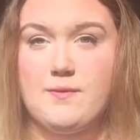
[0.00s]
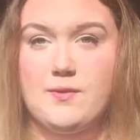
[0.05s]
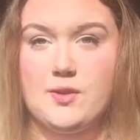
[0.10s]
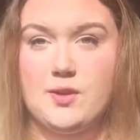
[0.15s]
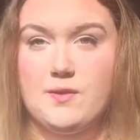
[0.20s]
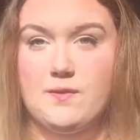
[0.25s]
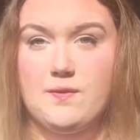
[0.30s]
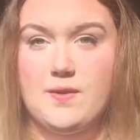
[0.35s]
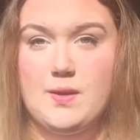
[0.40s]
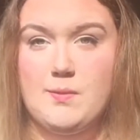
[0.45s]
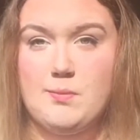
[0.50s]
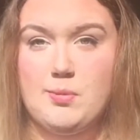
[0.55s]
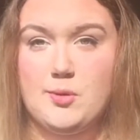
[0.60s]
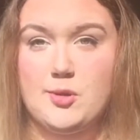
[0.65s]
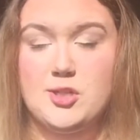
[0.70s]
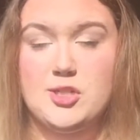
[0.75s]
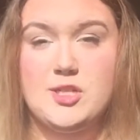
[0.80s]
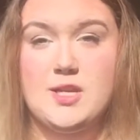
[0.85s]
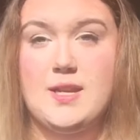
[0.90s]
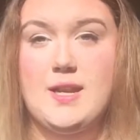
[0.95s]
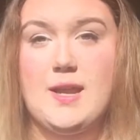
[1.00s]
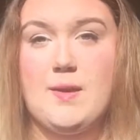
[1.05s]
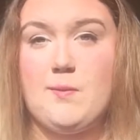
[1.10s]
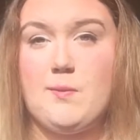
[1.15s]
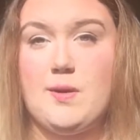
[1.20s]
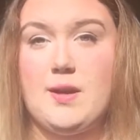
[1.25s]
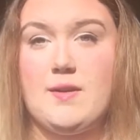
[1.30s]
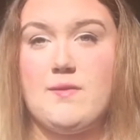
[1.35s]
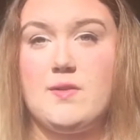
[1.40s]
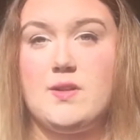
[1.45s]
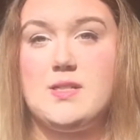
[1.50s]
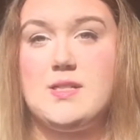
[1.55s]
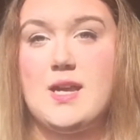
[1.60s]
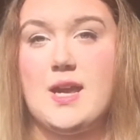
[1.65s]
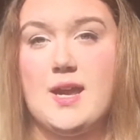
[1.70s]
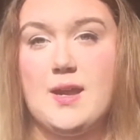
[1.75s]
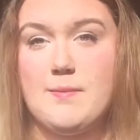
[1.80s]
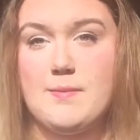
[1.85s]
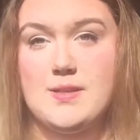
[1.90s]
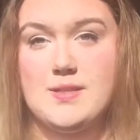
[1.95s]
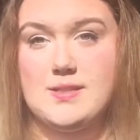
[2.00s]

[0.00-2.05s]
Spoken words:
for the fun portion and whatever time